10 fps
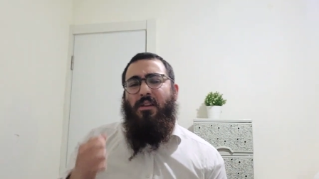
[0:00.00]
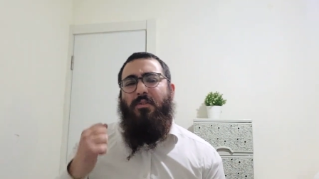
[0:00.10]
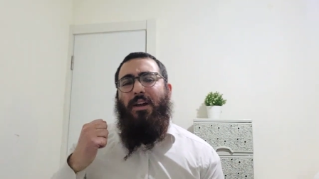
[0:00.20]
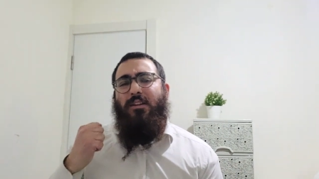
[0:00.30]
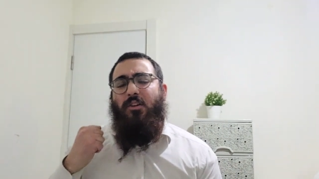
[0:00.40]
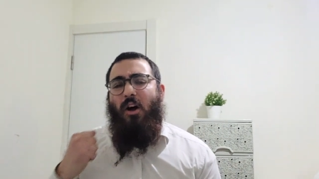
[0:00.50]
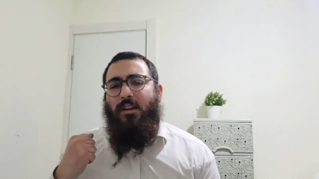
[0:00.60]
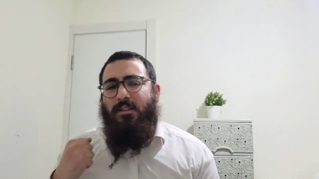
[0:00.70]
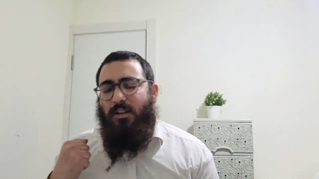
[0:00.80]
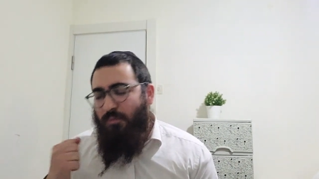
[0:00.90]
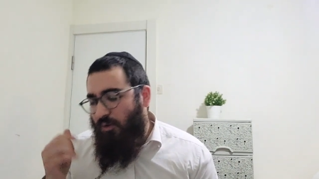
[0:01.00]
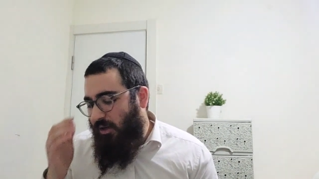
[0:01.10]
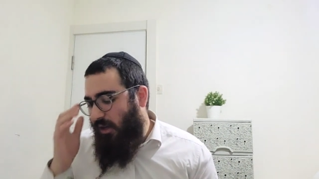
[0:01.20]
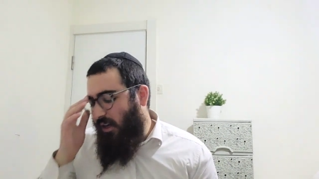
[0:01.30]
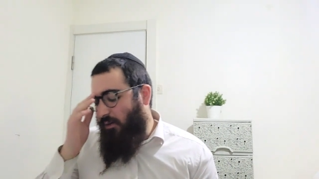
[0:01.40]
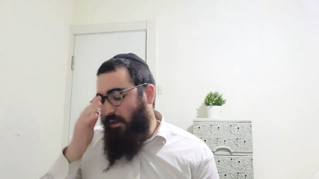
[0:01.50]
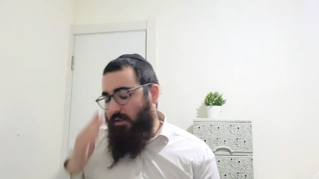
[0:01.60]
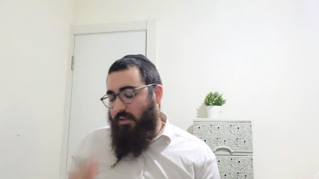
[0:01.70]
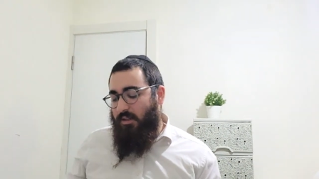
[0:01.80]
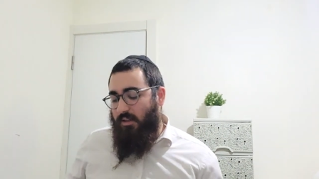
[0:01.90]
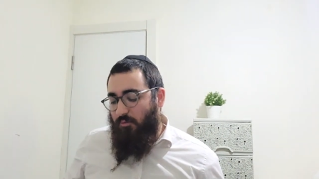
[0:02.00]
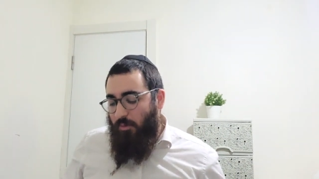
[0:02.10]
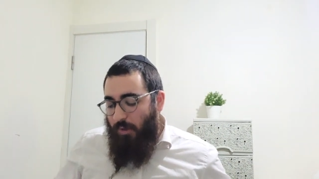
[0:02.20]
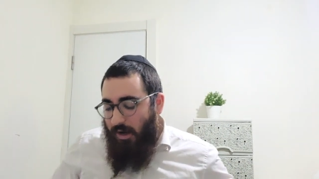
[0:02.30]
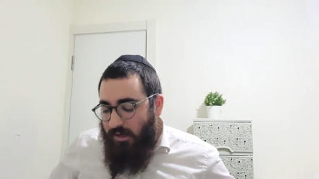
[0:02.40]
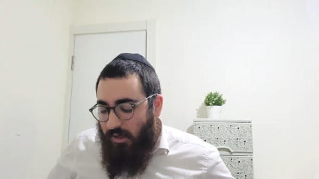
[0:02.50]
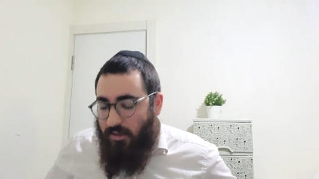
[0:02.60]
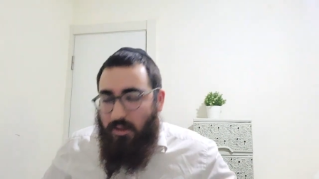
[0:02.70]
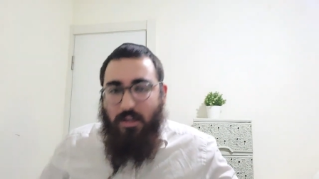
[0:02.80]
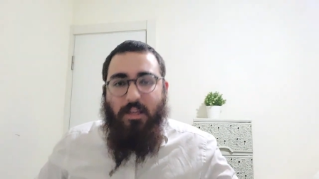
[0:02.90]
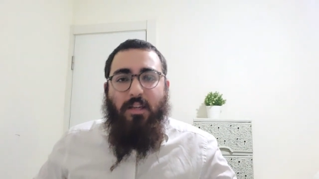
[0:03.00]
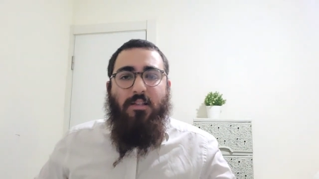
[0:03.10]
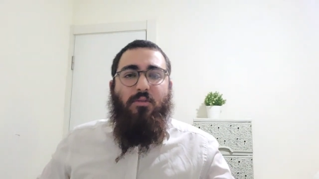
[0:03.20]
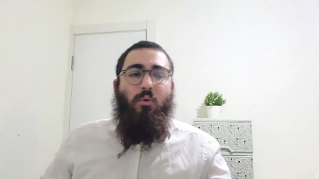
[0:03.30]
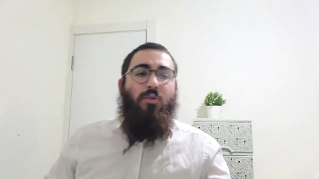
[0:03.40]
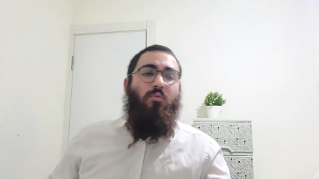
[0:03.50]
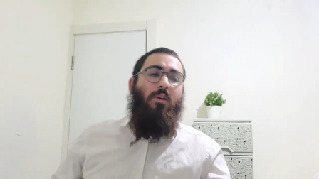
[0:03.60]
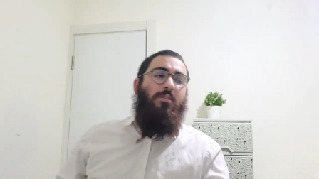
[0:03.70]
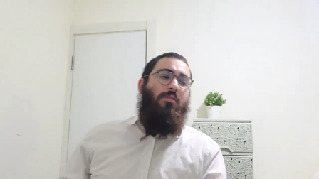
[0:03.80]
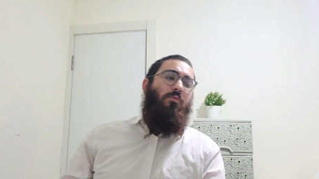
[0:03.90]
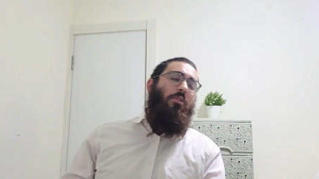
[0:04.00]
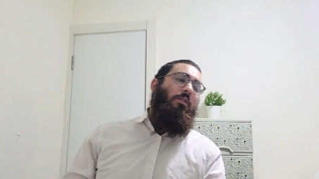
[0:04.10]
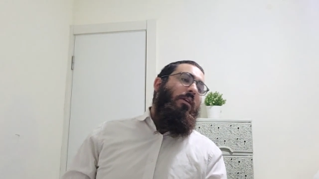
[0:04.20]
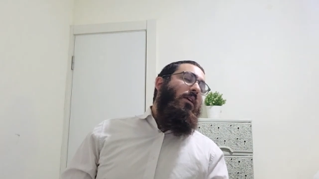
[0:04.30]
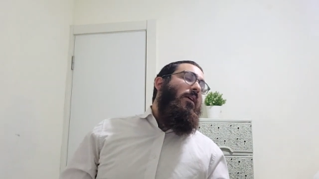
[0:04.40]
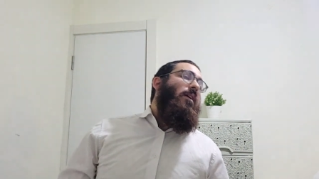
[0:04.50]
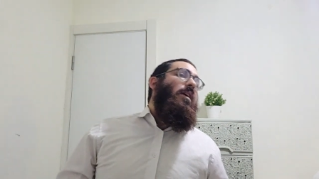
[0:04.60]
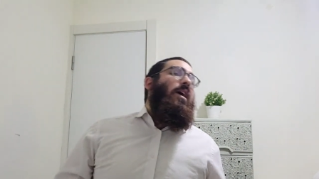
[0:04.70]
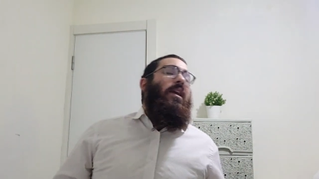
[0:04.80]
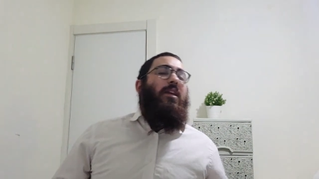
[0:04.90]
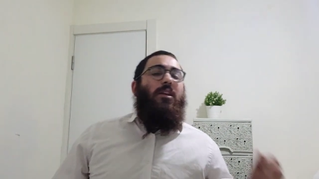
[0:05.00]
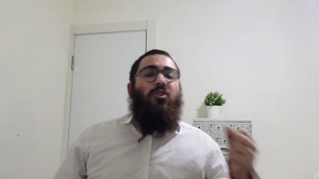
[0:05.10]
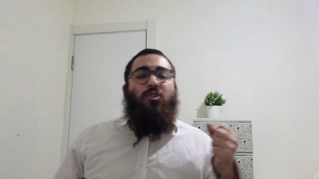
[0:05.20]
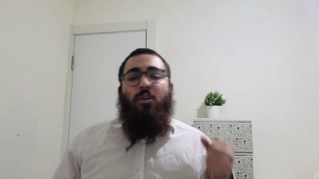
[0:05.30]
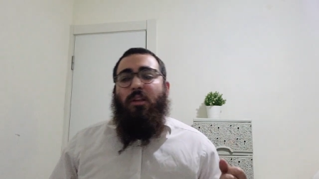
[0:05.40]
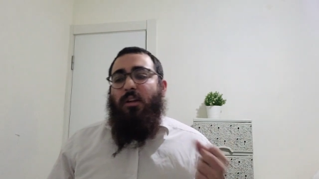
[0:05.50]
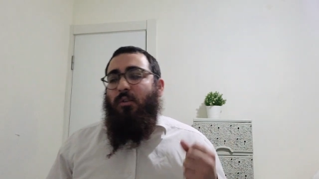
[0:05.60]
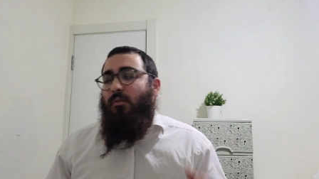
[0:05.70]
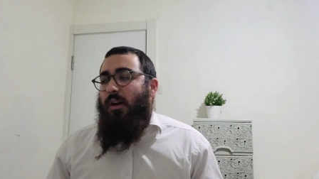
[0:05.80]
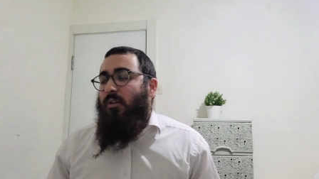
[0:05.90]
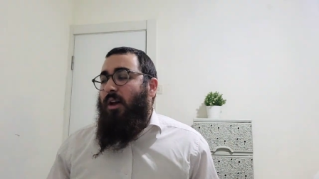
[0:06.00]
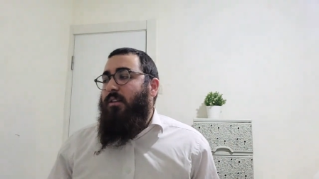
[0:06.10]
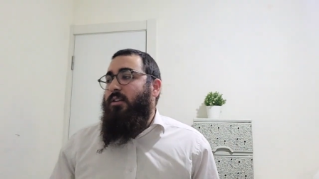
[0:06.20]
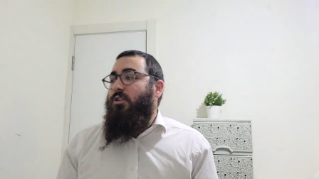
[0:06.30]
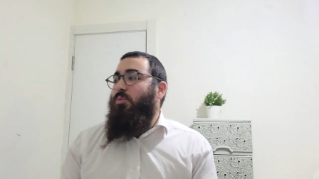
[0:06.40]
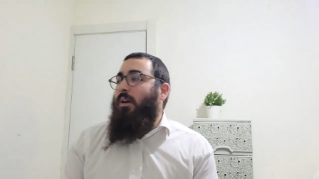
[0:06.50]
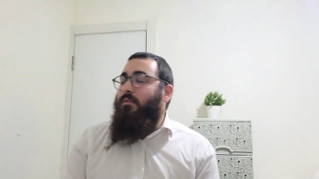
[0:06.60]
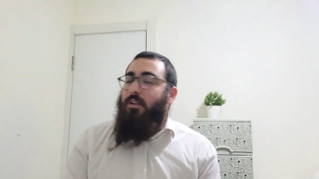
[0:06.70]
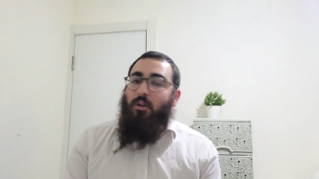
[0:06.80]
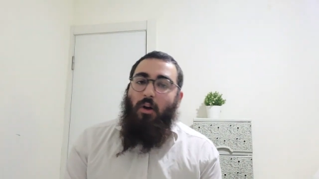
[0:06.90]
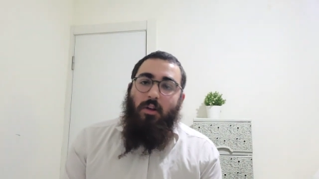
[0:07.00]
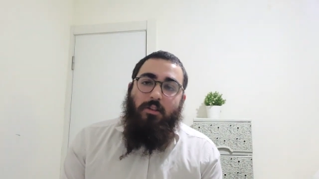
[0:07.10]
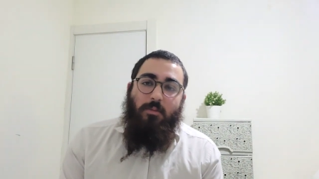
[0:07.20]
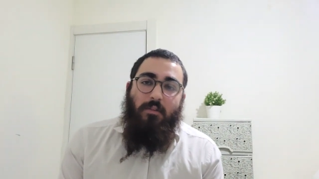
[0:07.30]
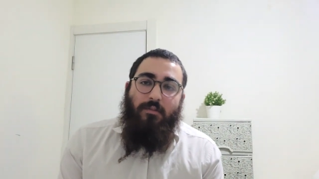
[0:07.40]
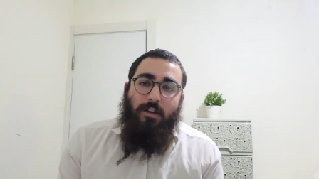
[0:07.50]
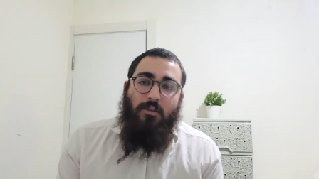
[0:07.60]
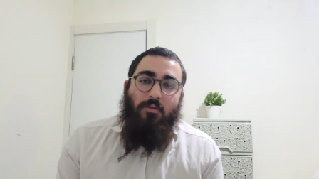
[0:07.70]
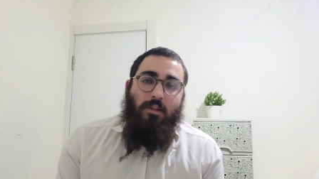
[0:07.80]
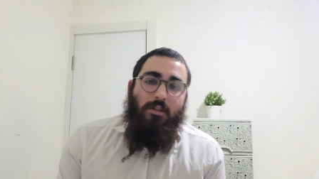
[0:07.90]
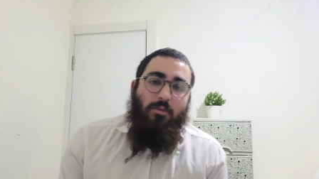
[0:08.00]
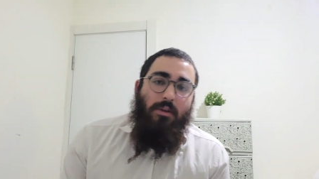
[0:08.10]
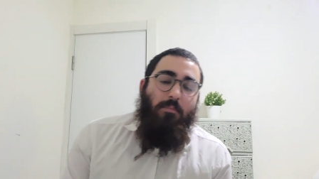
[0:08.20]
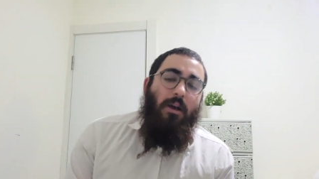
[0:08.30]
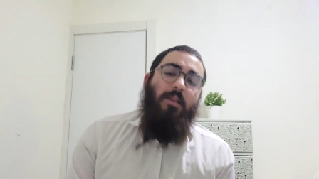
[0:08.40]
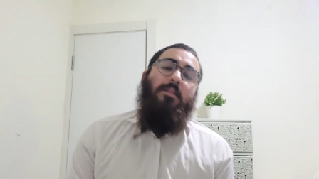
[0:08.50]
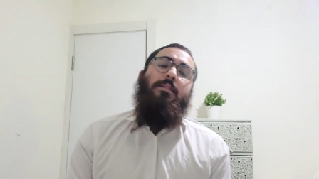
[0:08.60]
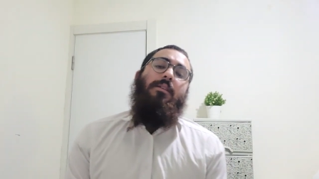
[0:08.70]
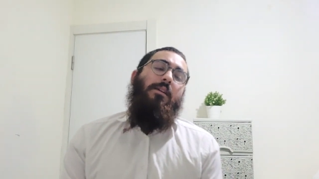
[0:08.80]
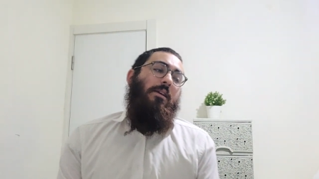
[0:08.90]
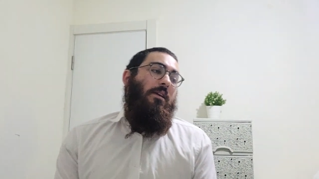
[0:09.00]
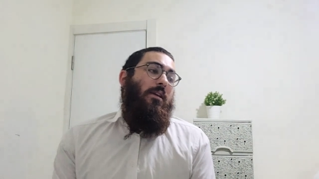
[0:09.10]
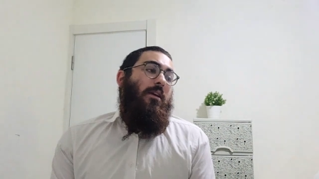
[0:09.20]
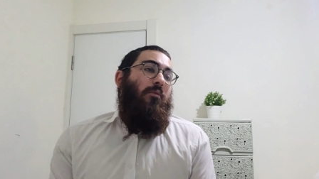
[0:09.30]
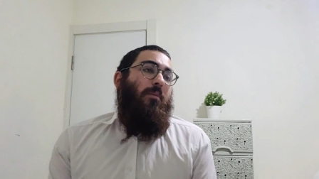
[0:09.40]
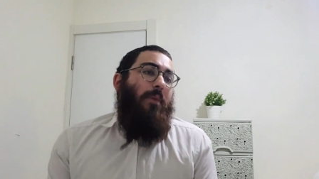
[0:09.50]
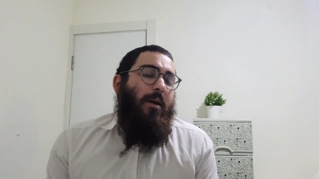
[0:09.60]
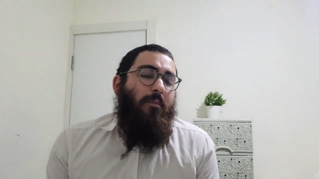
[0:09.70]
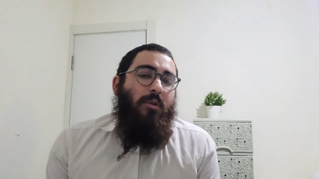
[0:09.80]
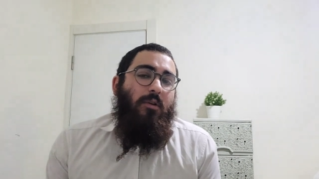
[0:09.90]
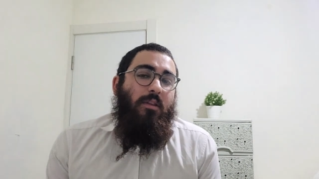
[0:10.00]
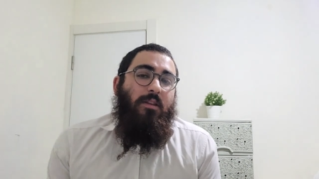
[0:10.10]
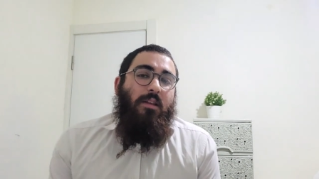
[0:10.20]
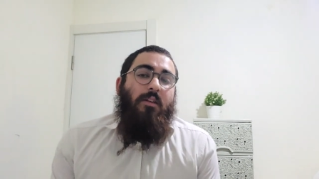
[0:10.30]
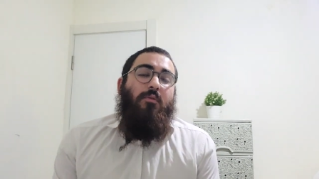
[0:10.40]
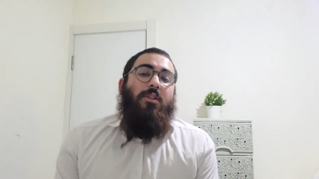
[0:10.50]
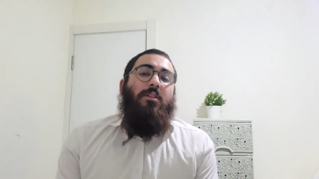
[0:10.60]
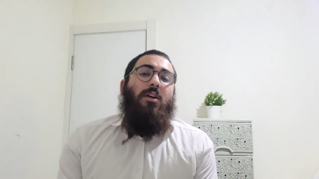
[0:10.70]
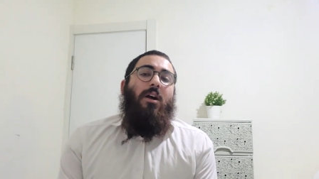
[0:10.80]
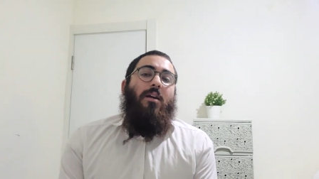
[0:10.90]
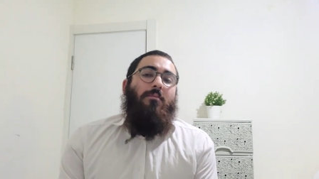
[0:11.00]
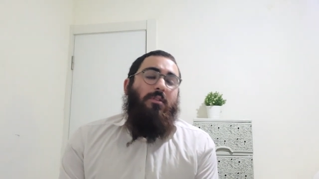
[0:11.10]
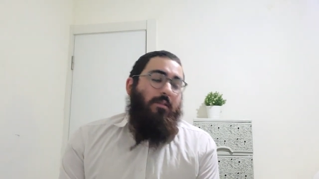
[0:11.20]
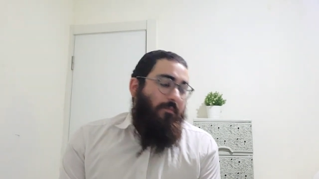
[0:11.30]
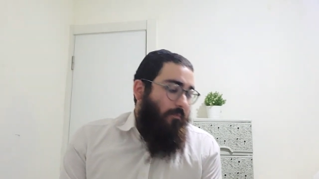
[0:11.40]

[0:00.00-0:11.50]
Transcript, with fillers: that God is communicating with us and reminding us that He is the one who runs the world and he is surely going to grant us swift and ultimate victory. So we must remember to live with the times.